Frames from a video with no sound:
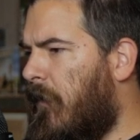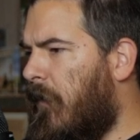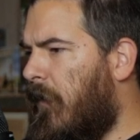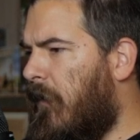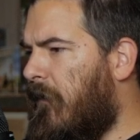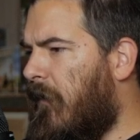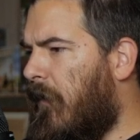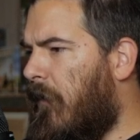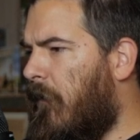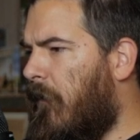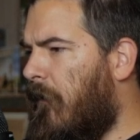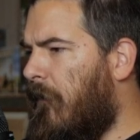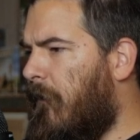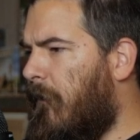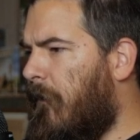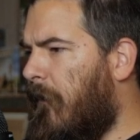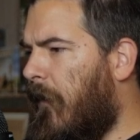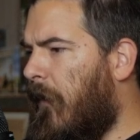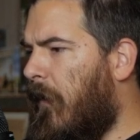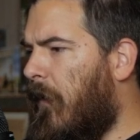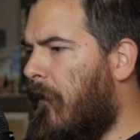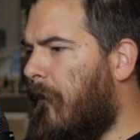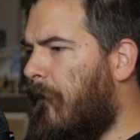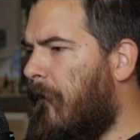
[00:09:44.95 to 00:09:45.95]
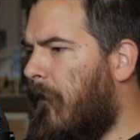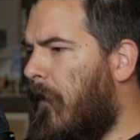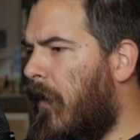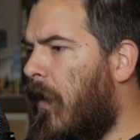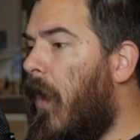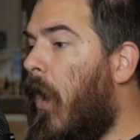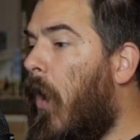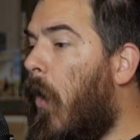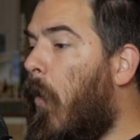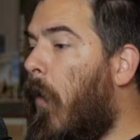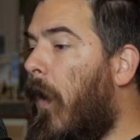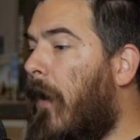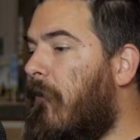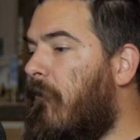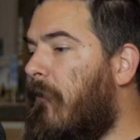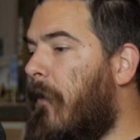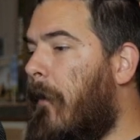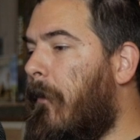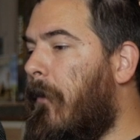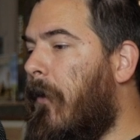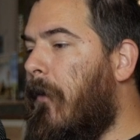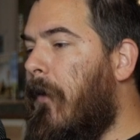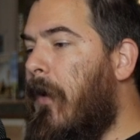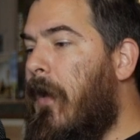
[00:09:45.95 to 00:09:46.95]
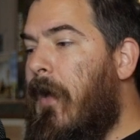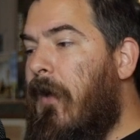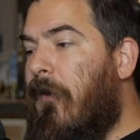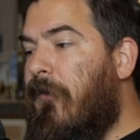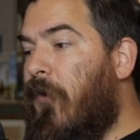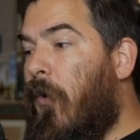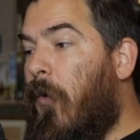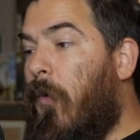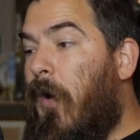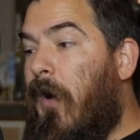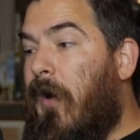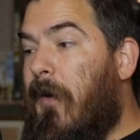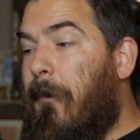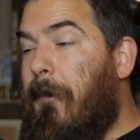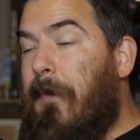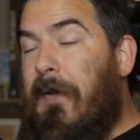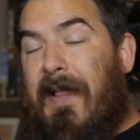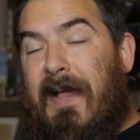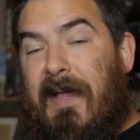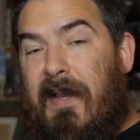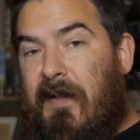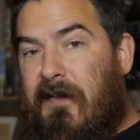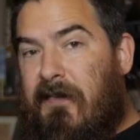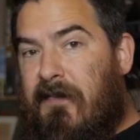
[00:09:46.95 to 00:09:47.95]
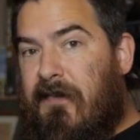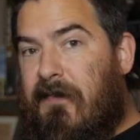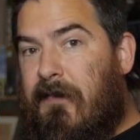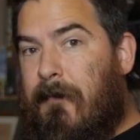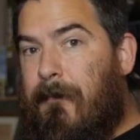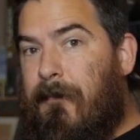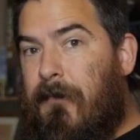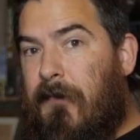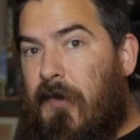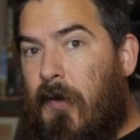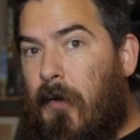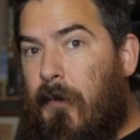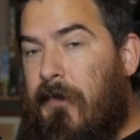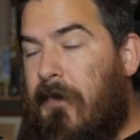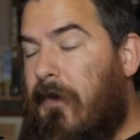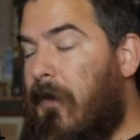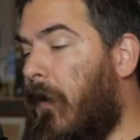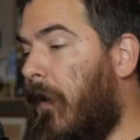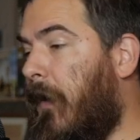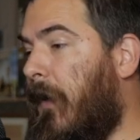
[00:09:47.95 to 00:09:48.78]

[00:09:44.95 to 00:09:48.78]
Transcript: Is it all of them that are? Oh, I remember. So on planets, so